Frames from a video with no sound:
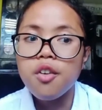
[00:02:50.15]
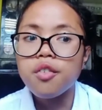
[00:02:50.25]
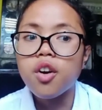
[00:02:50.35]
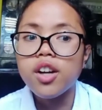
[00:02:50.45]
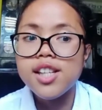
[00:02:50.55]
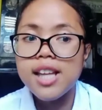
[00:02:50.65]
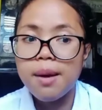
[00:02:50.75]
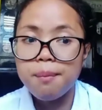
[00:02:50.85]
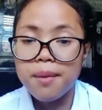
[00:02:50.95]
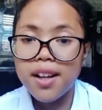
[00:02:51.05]
For
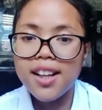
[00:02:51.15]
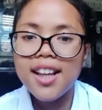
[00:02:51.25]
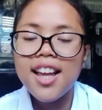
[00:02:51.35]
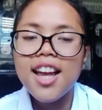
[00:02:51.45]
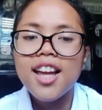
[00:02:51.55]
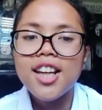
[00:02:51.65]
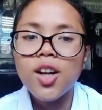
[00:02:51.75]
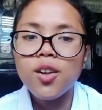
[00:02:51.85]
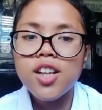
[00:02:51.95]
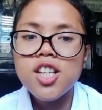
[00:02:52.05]
example,
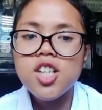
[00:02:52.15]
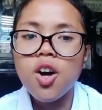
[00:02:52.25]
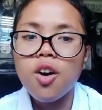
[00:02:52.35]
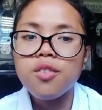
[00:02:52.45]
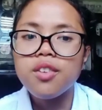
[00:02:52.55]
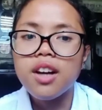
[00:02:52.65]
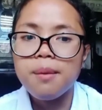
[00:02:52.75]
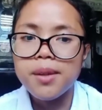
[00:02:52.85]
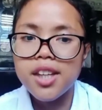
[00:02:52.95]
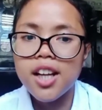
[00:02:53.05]
knowledge of
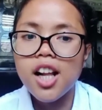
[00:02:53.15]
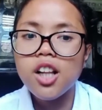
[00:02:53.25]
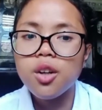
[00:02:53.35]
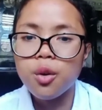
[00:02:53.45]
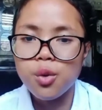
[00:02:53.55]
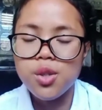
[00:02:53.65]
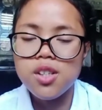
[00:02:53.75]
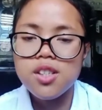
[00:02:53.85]
grammatical rules.